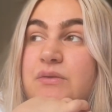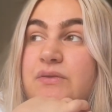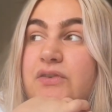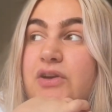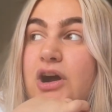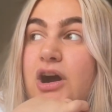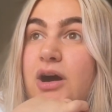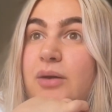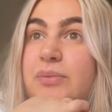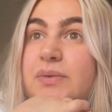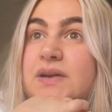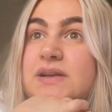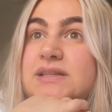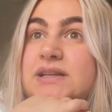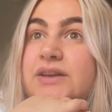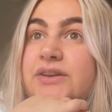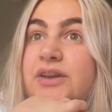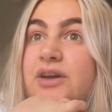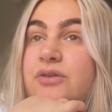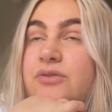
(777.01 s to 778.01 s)
we've got, because
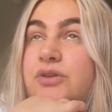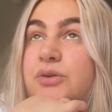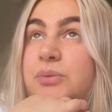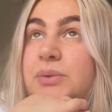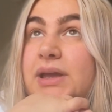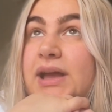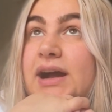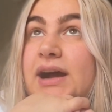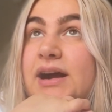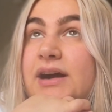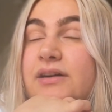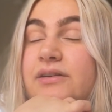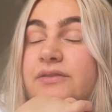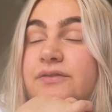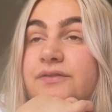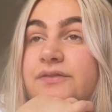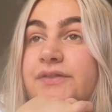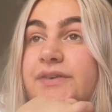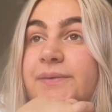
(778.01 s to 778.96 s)
I know that we have